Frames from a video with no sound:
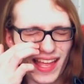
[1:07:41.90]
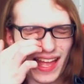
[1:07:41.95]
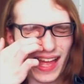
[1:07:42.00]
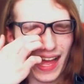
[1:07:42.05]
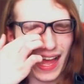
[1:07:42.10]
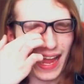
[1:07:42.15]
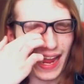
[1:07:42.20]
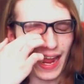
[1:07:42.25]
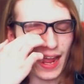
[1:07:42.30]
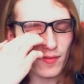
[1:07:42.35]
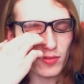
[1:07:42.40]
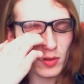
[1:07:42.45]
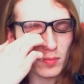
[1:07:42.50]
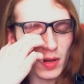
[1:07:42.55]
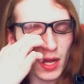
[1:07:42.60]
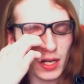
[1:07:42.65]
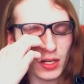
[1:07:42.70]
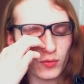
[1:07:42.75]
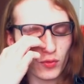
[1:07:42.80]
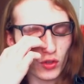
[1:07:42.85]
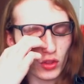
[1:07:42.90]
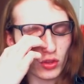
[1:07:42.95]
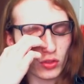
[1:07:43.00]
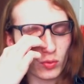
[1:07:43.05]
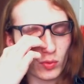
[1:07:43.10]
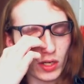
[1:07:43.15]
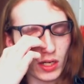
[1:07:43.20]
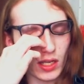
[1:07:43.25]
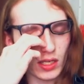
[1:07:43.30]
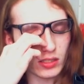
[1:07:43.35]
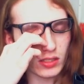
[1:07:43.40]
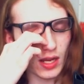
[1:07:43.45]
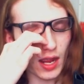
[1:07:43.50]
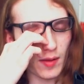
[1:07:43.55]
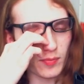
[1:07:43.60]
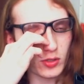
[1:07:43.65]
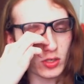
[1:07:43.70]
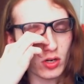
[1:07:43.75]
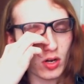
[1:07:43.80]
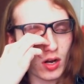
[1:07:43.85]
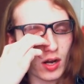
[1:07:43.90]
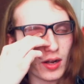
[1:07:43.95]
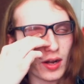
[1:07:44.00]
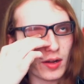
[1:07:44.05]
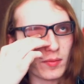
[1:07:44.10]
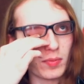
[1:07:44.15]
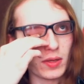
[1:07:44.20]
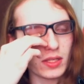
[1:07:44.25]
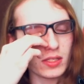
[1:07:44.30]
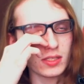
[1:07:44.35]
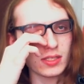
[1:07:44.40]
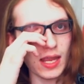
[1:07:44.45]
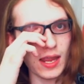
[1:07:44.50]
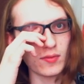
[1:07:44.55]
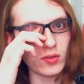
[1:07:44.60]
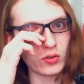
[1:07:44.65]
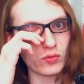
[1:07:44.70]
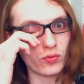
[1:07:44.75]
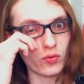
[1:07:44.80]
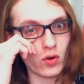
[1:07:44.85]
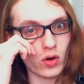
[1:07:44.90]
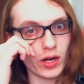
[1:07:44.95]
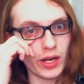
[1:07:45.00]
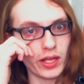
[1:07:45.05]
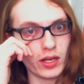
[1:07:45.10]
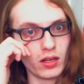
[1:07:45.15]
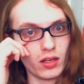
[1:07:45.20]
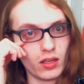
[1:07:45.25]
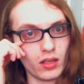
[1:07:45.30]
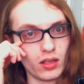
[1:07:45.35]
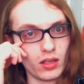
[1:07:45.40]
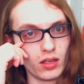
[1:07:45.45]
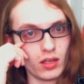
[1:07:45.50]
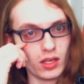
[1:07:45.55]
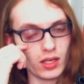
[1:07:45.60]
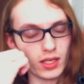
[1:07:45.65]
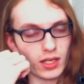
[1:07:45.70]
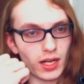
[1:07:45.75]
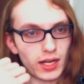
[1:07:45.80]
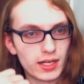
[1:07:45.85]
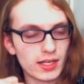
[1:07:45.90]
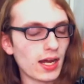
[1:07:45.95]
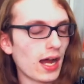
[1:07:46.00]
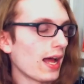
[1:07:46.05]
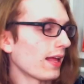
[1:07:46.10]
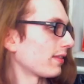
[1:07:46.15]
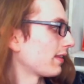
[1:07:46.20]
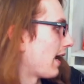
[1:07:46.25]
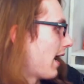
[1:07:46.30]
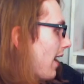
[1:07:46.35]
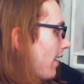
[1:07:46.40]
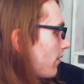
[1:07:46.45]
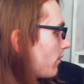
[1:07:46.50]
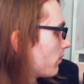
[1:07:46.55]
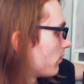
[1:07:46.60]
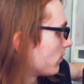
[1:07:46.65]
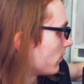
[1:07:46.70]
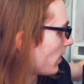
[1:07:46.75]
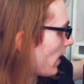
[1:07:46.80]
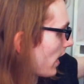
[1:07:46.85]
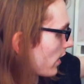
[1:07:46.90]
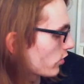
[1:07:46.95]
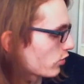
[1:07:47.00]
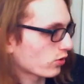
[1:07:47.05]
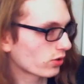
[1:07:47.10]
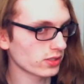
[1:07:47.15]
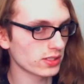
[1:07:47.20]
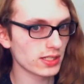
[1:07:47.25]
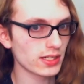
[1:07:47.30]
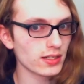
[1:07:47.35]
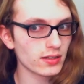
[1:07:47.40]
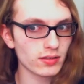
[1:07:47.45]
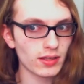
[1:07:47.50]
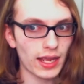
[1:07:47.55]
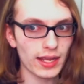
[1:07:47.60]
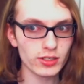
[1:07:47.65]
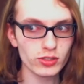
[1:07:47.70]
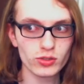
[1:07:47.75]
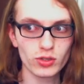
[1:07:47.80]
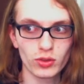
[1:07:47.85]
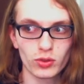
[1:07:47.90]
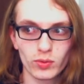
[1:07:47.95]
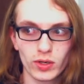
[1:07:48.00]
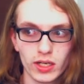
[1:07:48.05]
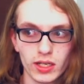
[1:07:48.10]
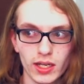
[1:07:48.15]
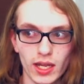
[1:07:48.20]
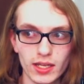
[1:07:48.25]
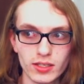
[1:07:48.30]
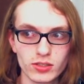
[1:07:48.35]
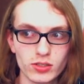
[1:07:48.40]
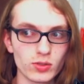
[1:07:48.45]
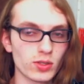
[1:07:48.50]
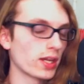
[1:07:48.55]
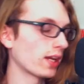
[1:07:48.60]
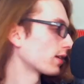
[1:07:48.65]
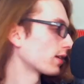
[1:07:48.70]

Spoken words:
I have the money for the 3DS capture card. I'd been saving for it, and I got that extra 3DS. You can't